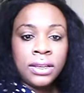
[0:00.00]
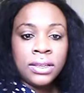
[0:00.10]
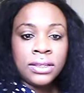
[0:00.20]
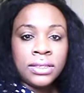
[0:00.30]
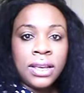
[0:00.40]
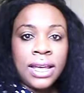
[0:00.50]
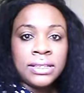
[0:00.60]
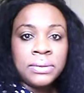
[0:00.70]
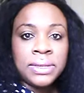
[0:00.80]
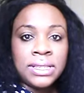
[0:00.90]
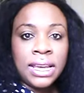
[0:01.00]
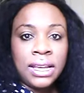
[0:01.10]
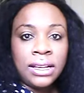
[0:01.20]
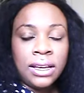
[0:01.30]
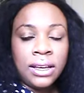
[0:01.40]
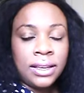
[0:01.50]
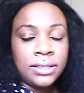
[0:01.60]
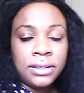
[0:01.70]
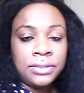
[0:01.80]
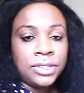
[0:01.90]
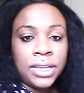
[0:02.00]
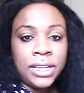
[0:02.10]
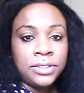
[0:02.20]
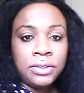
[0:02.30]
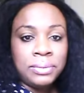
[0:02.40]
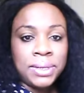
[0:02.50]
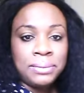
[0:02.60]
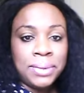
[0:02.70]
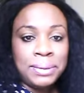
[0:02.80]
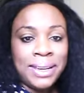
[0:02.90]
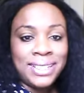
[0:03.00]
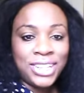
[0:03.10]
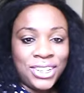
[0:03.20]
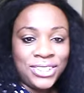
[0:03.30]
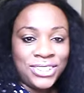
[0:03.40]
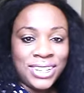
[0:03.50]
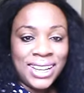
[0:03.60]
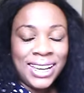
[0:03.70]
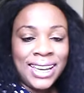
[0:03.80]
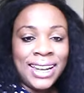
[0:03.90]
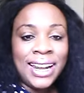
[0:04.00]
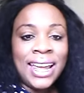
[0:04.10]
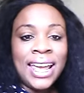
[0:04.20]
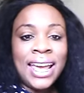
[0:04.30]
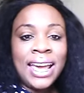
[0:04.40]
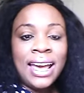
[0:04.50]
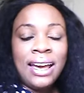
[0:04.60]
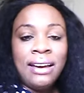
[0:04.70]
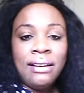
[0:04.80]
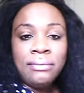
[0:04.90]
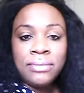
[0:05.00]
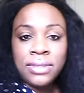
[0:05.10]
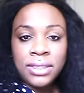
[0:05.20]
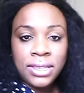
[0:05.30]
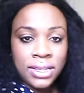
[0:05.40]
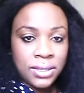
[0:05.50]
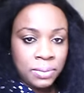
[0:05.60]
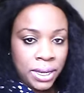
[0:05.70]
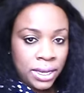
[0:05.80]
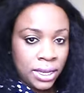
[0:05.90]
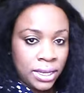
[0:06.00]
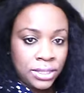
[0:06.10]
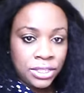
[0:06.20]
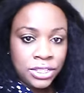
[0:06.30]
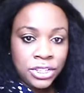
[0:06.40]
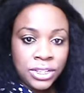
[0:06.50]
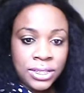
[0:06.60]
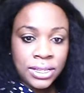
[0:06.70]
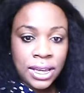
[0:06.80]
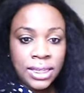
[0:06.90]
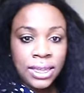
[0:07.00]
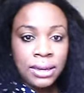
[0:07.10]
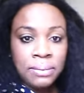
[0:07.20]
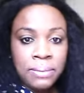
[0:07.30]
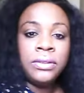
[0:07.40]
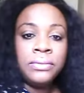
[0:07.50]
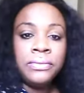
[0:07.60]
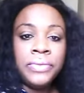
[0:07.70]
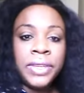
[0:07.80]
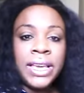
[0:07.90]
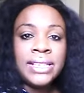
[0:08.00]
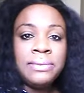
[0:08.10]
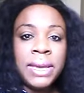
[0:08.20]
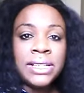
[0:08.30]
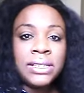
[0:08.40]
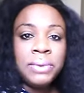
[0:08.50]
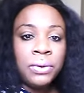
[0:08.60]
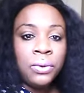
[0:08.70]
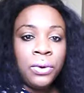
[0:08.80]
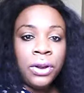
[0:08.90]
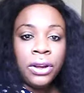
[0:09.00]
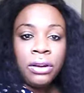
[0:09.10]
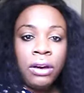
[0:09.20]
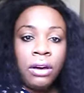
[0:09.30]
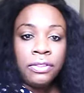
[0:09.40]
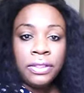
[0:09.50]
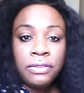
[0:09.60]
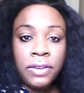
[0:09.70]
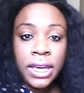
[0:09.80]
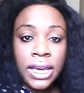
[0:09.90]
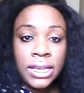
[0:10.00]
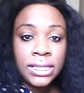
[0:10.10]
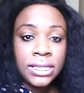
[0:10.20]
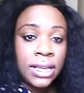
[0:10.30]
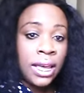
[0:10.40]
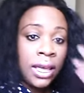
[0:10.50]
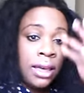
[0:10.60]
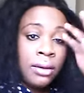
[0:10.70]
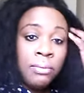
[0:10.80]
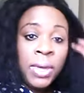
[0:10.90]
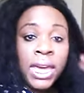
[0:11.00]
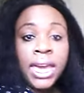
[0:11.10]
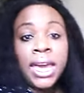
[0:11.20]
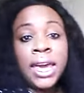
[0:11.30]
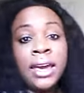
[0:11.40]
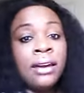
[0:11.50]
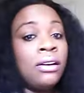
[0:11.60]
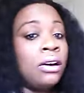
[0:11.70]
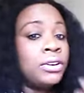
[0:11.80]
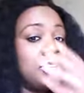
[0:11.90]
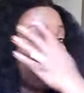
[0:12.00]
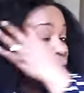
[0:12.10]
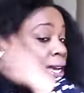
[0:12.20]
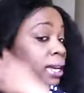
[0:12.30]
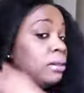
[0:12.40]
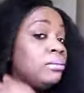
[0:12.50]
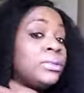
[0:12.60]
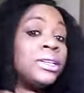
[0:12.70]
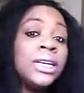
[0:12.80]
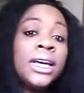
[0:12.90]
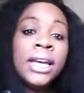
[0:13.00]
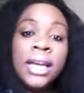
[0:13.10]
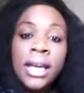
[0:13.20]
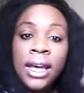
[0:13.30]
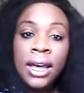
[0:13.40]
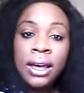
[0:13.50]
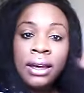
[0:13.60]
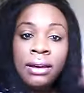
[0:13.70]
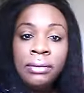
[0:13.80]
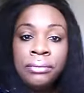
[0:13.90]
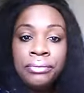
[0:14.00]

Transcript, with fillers: so as I was saying guys I was interrupted by my children again um, this week is just I think is meant to be worn off the face, big hair, unashamed, um,